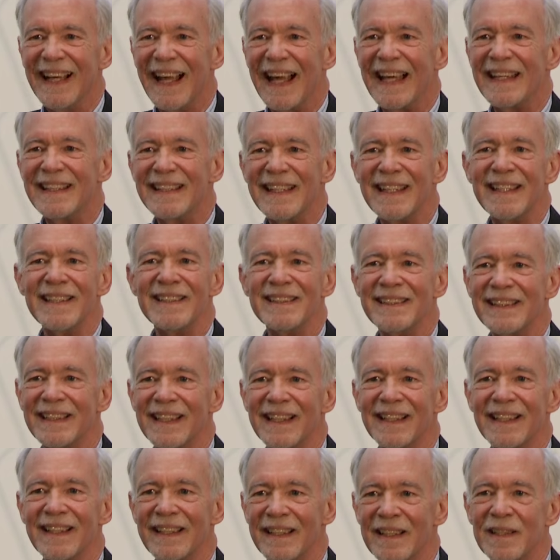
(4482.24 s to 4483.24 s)
And
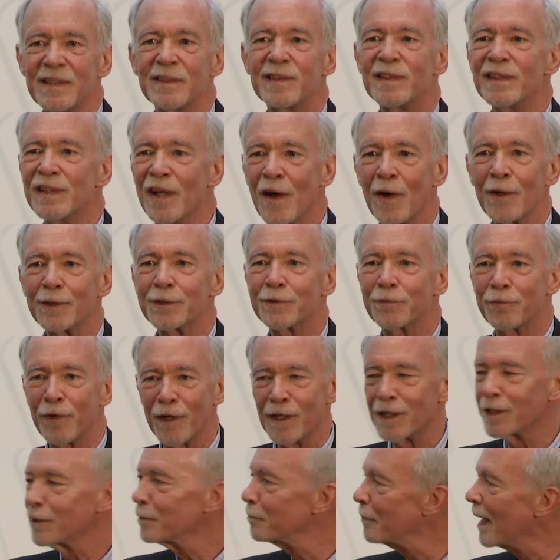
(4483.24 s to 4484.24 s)
India is not
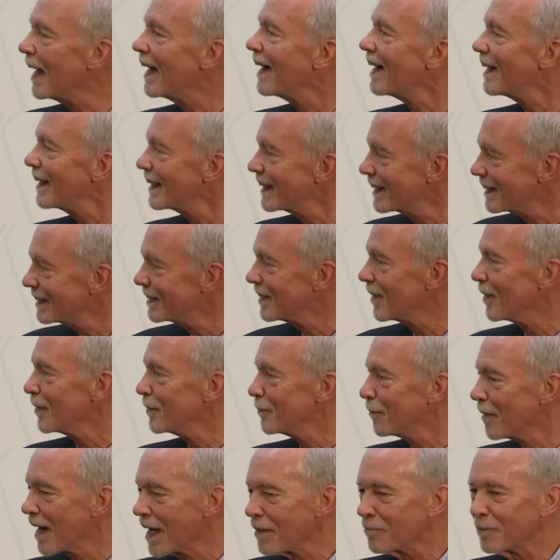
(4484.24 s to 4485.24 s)
far behind
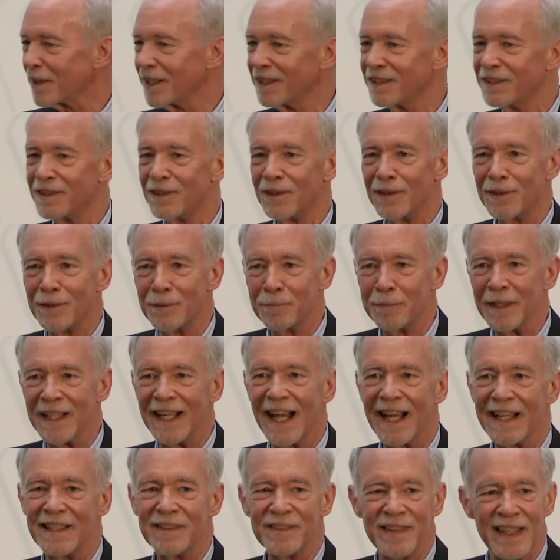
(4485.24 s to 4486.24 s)
on rapid
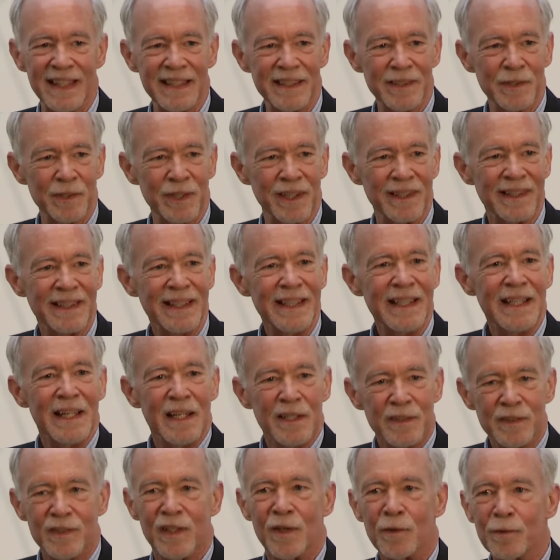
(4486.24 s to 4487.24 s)
urbanization.
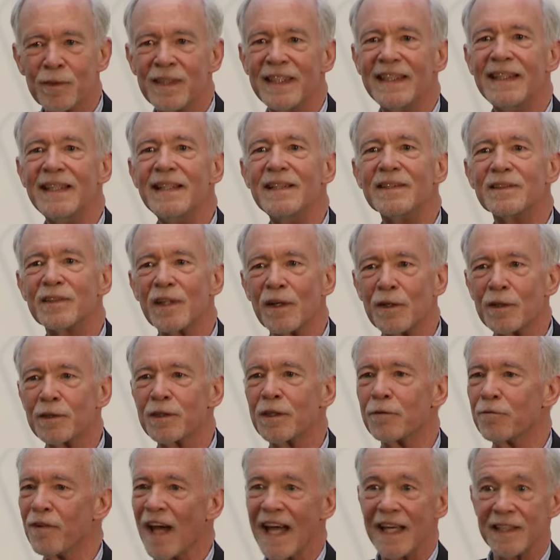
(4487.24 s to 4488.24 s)
So these are
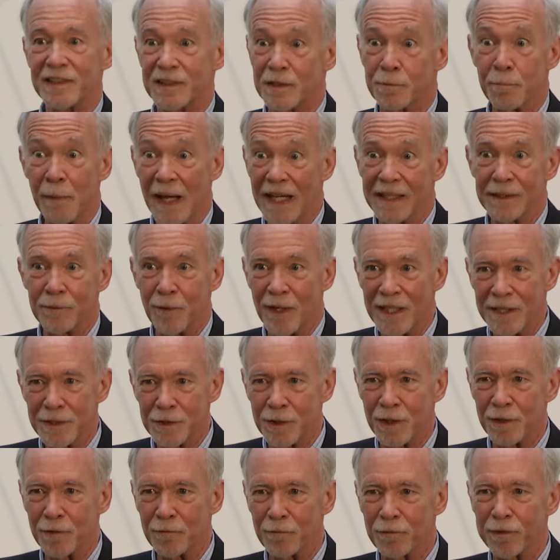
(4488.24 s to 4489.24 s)
the vast
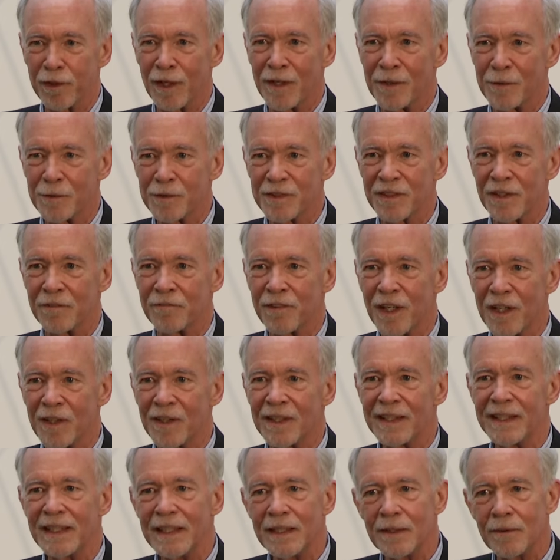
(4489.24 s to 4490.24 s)
migration flows of
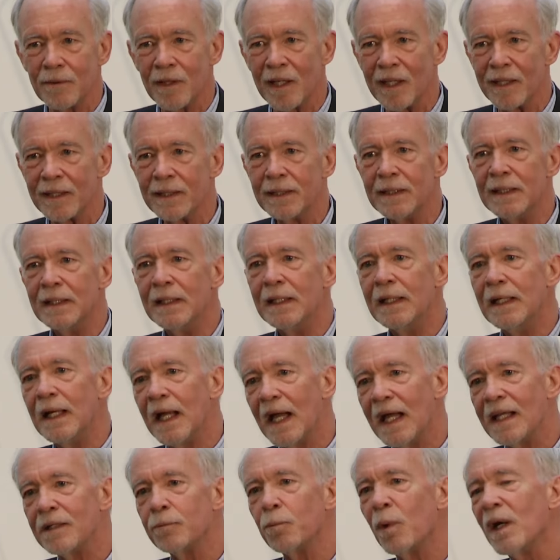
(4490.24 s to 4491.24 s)
our era.
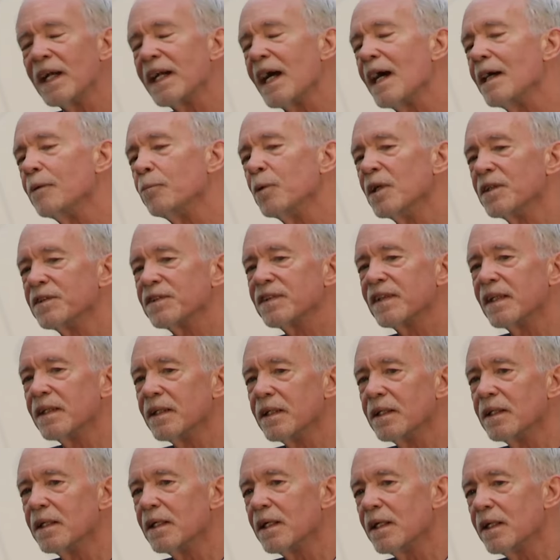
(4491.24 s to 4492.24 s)
And when I was
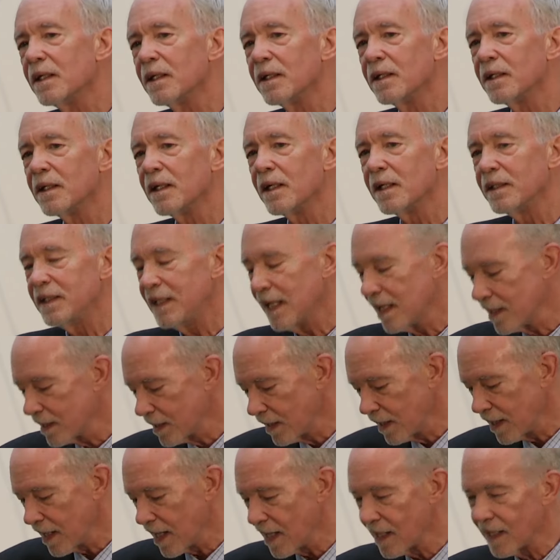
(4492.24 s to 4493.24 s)
a, a, a
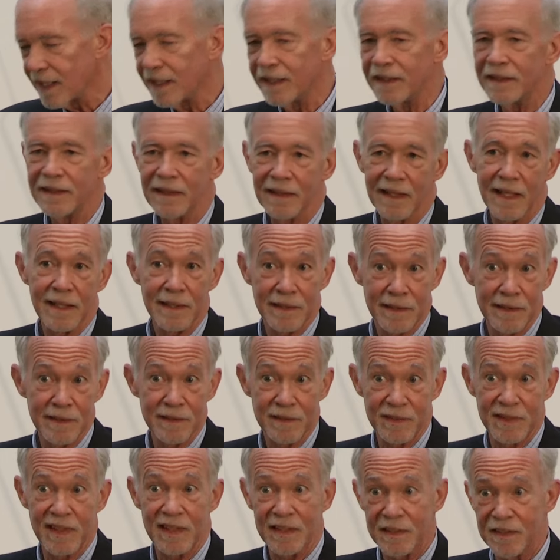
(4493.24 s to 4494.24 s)
young guy, like
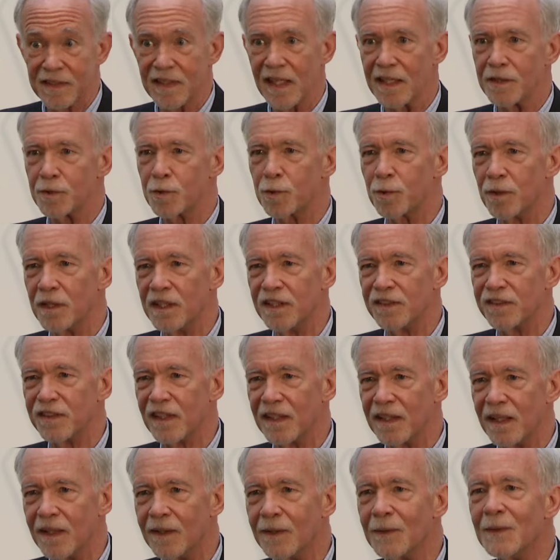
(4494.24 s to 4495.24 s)
six centuries
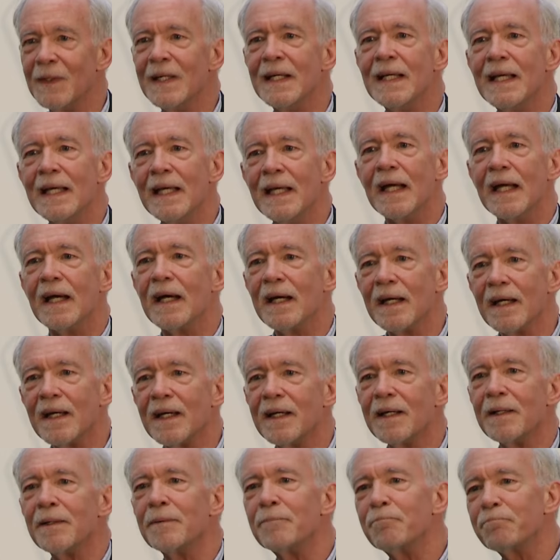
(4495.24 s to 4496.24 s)
ago,
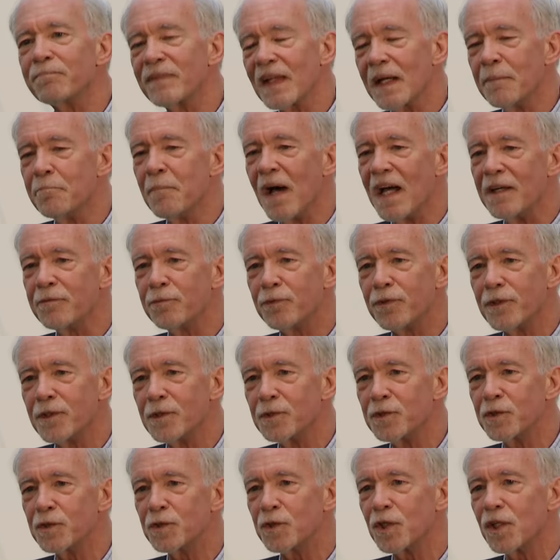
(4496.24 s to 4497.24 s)
uh, my
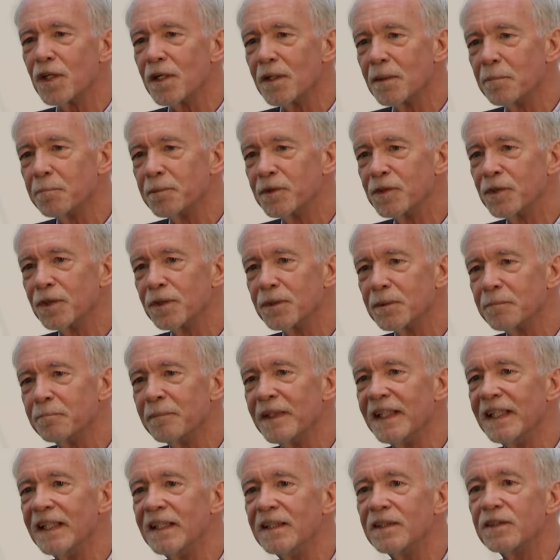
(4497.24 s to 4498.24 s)
first job took
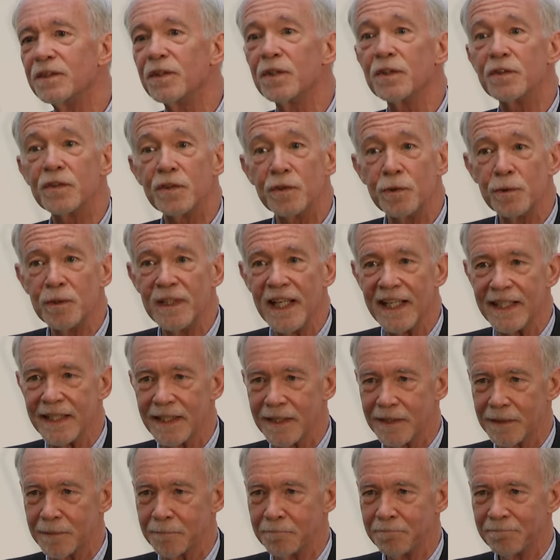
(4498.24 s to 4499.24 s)
me to
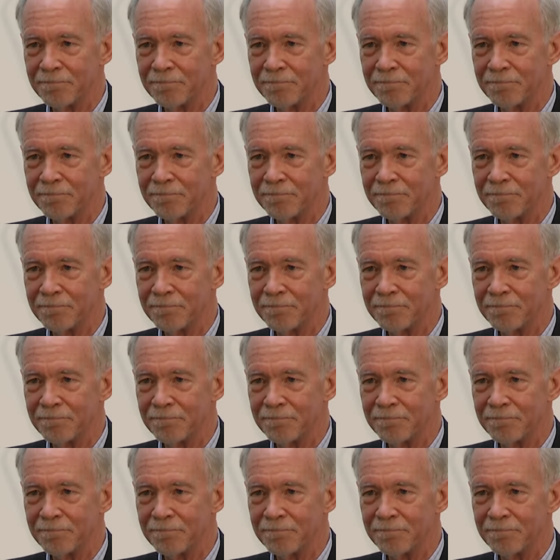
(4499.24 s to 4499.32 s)
Sudan.